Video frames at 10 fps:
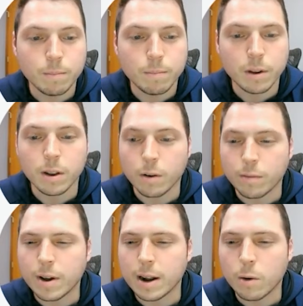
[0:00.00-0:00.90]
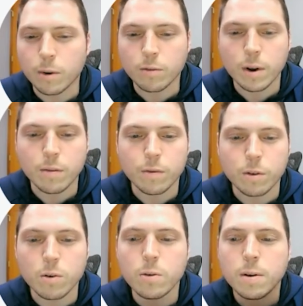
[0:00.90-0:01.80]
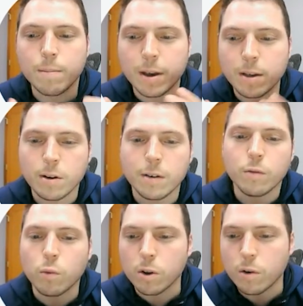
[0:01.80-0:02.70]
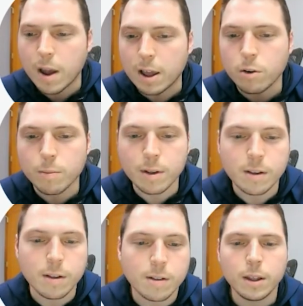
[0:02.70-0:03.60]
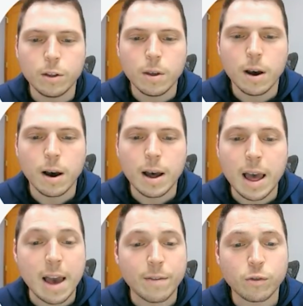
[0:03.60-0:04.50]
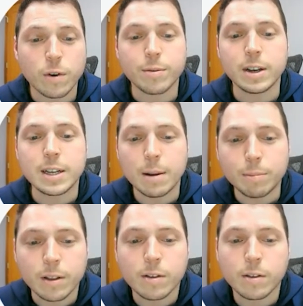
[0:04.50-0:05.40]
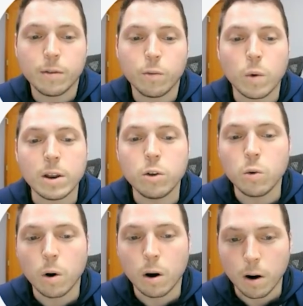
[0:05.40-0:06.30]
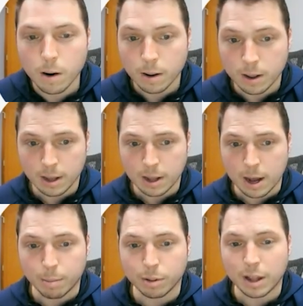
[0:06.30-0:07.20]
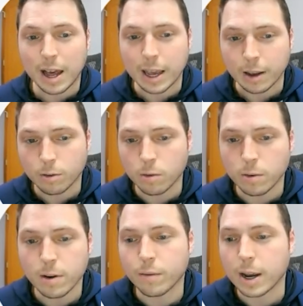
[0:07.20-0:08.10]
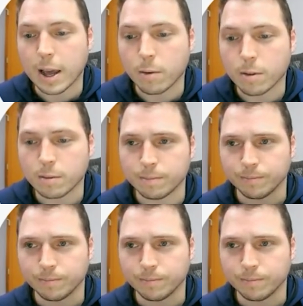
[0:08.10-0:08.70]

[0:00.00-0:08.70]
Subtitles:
But find out what's right for you based off of where you're at in your business. Have scripts and templates when you are applying to different accounts.